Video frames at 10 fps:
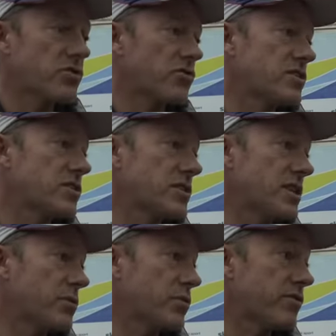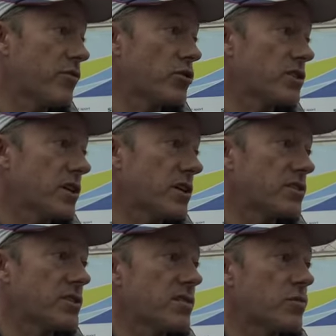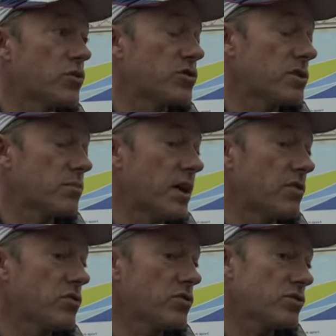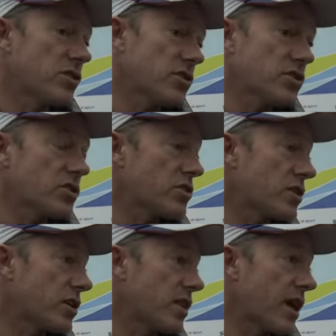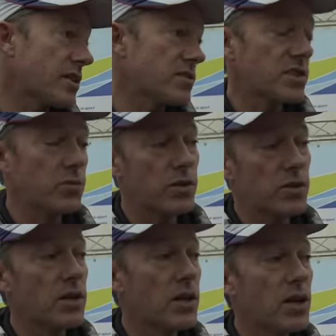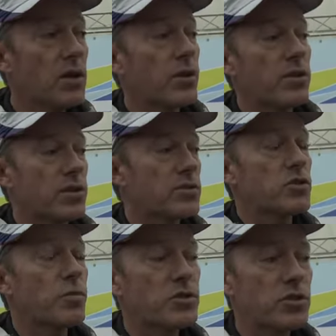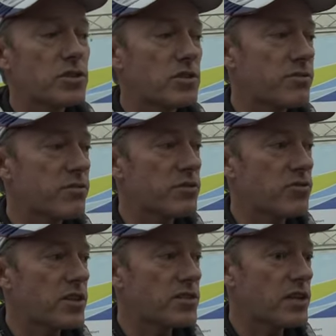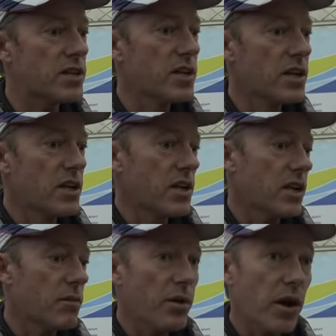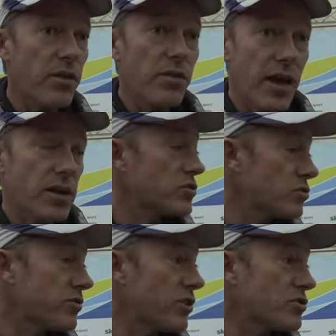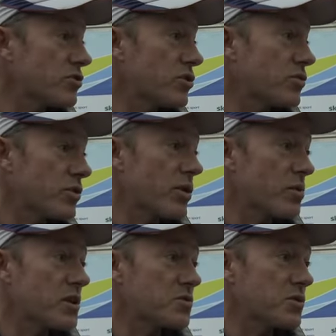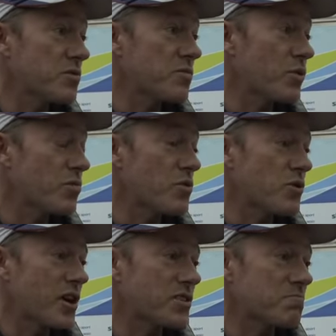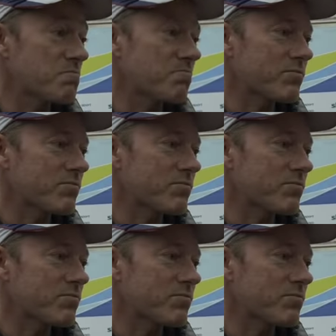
last race of the day with the 49er Stevie Morrison and Ben Rhodes. So they're just looking at that and seeing whether we think there's an opportunity for redress there. Um, but other than that, so far so good. We're quite pleased with, with progress.